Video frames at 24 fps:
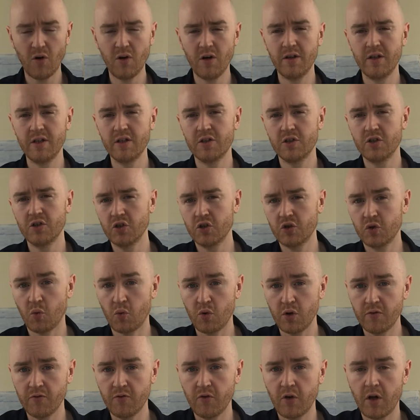of this as the story
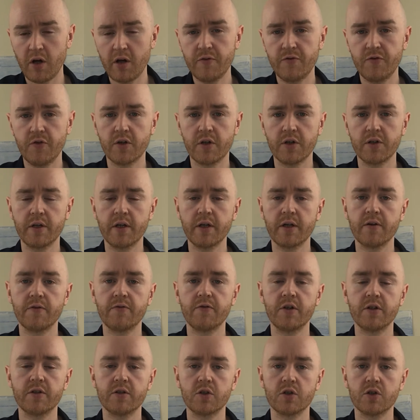of life. You could think of
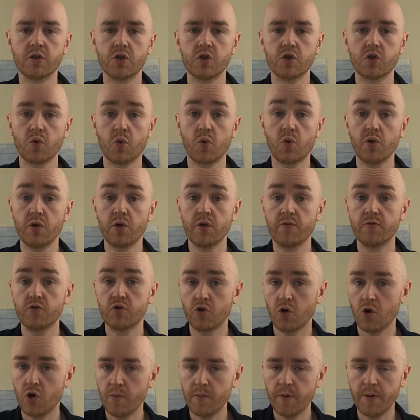this as the story of
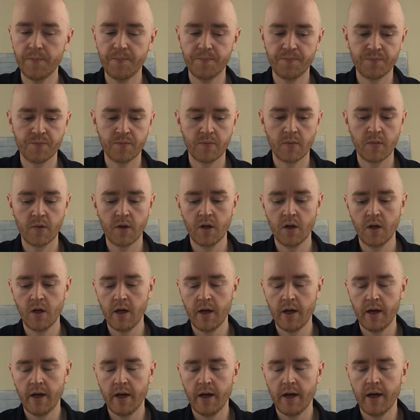trauma
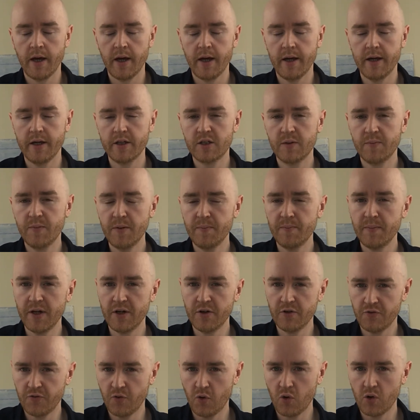it's a bit
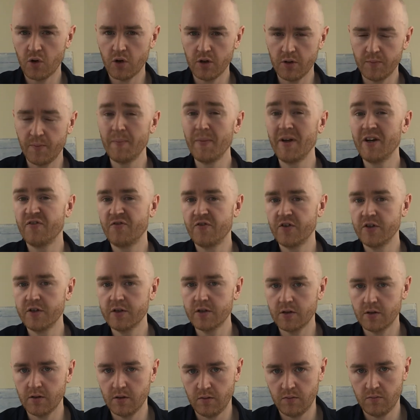metaphorical, a bit
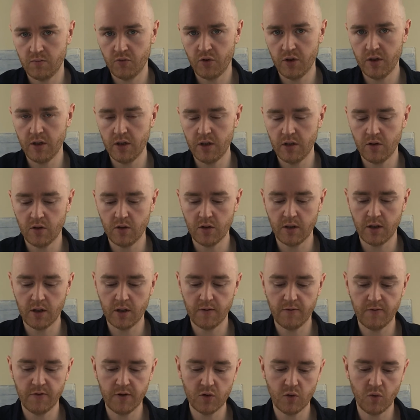metaphysical, really, you could think of
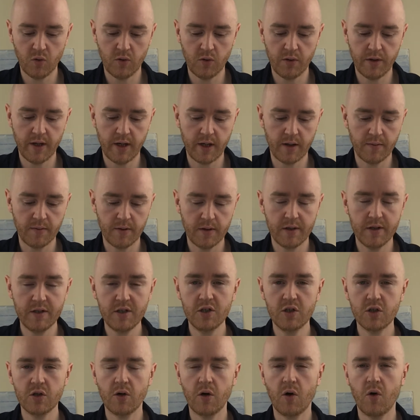this whole thing. This
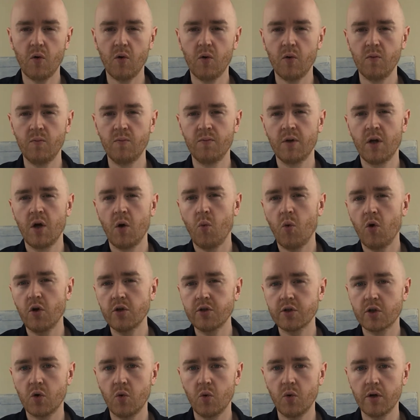is all what's
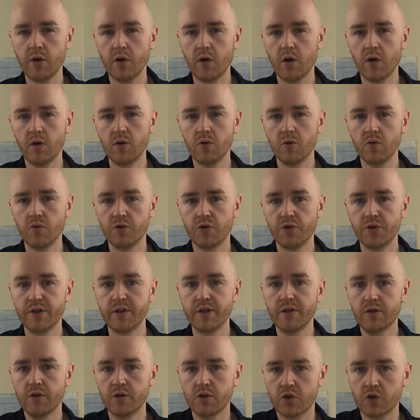going on underneath
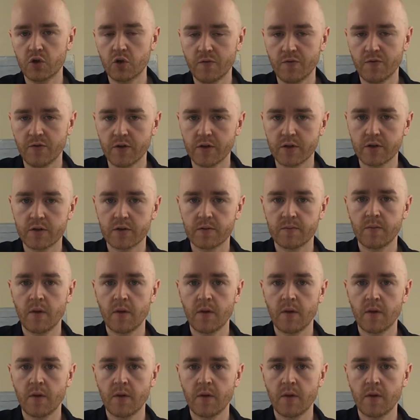the surface